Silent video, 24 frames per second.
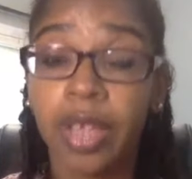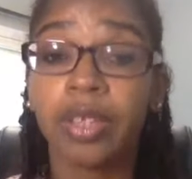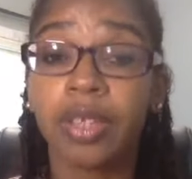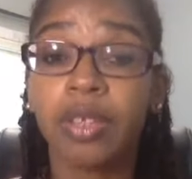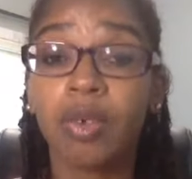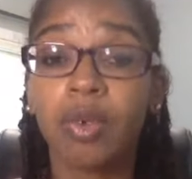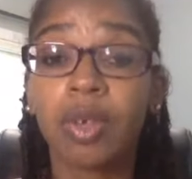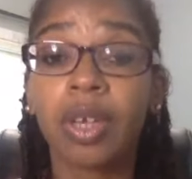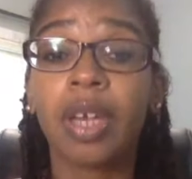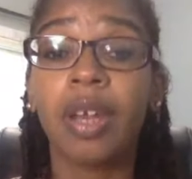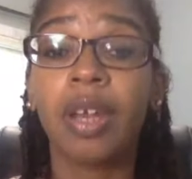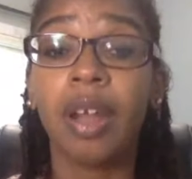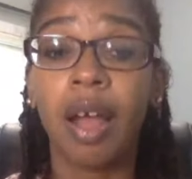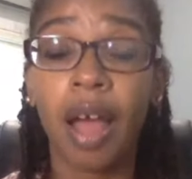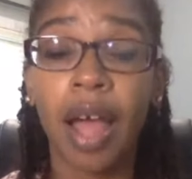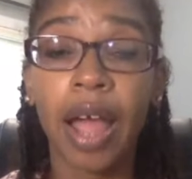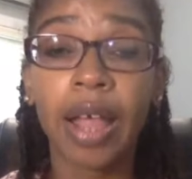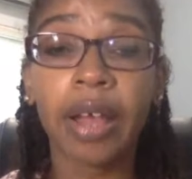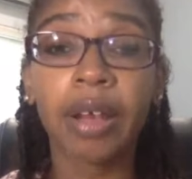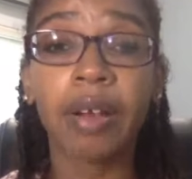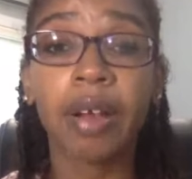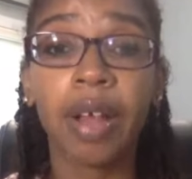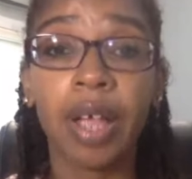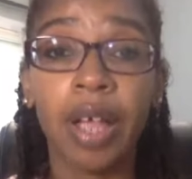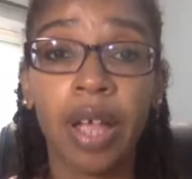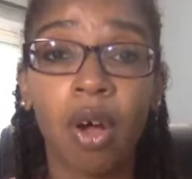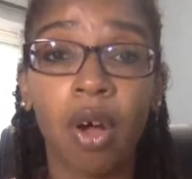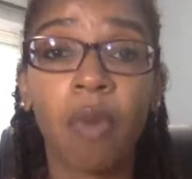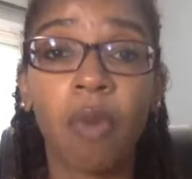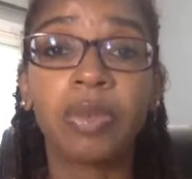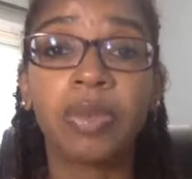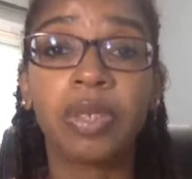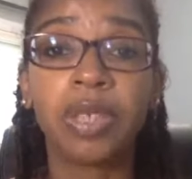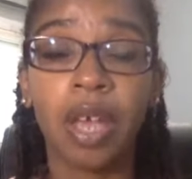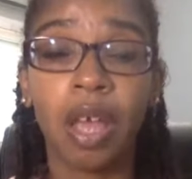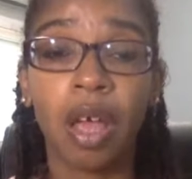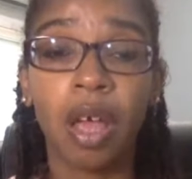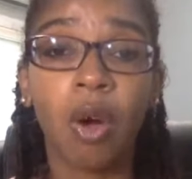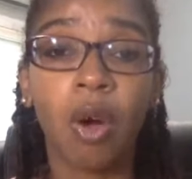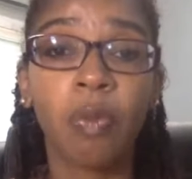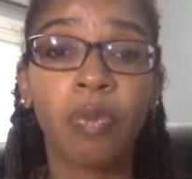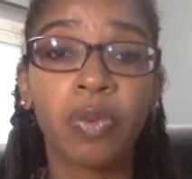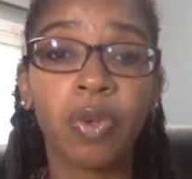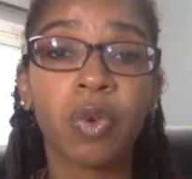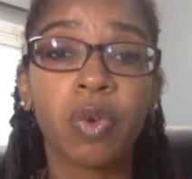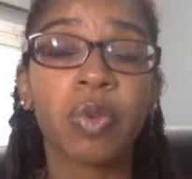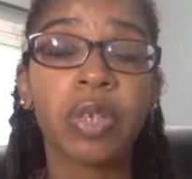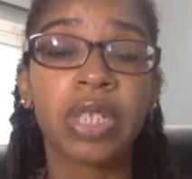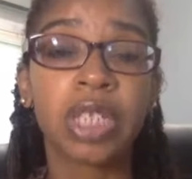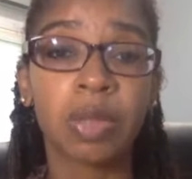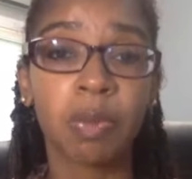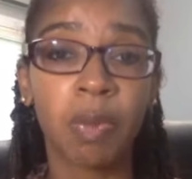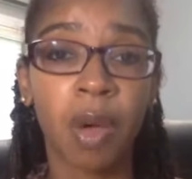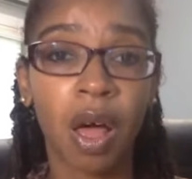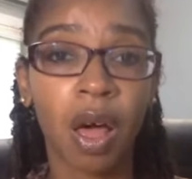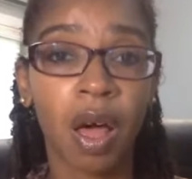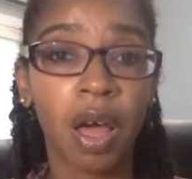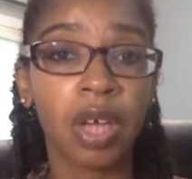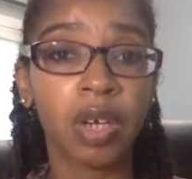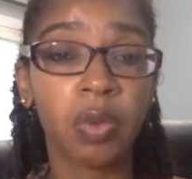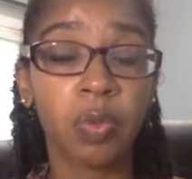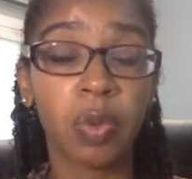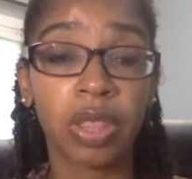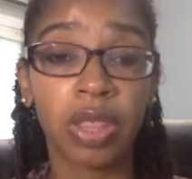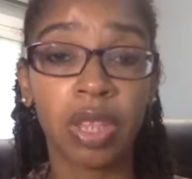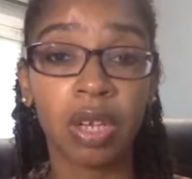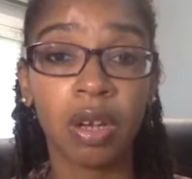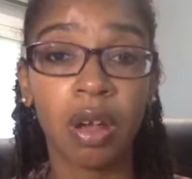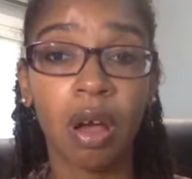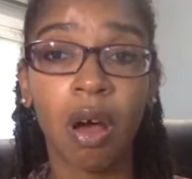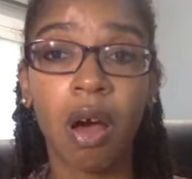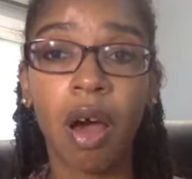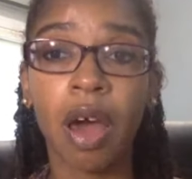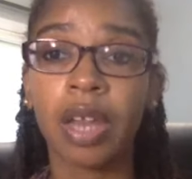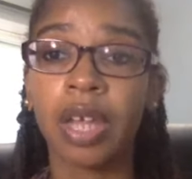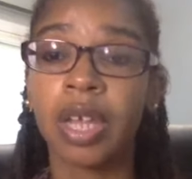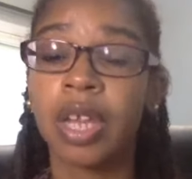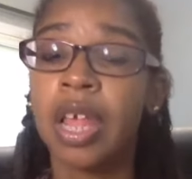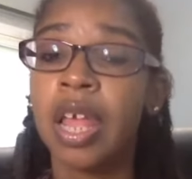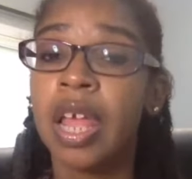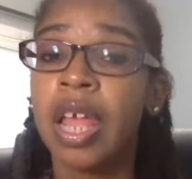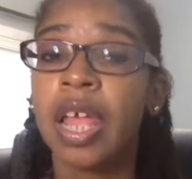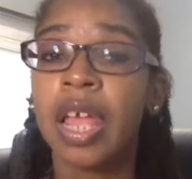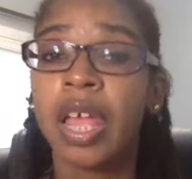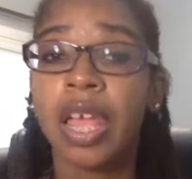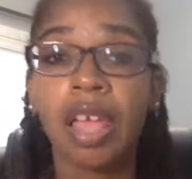You can hire help to help you respond with an audit.